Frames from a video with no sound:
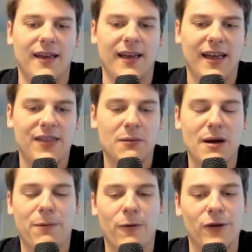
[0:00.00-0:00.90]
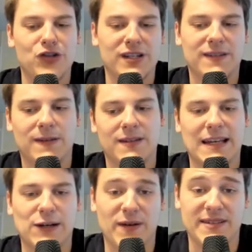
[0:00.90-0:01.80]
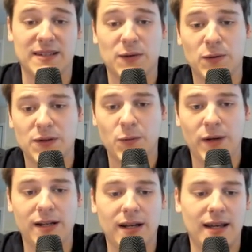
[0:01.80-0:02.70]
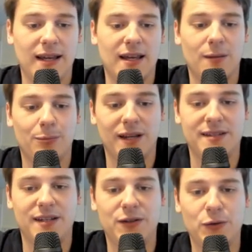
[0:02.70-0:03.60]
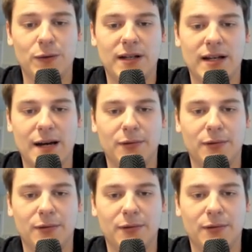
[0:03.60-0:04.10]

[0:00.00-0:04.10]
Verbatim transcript: And then my opponent just sacrifices his queen, uh, plays c2, I play